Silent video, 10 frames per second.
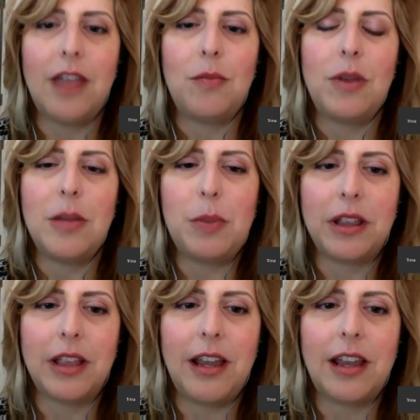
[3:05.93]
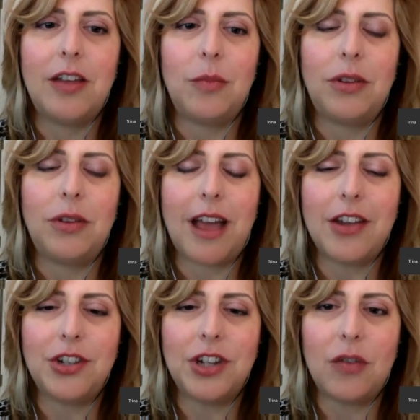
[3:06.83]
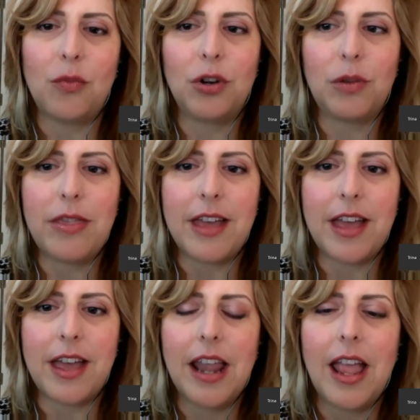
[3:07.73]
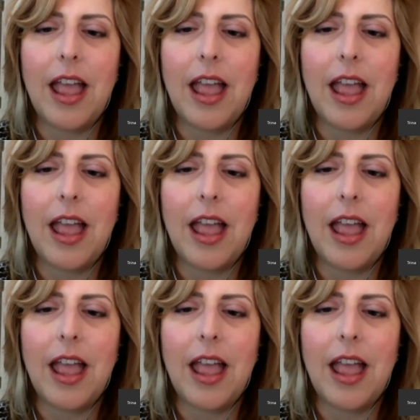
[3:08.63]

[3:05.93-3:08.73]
and manipulate it and massage it and work with it,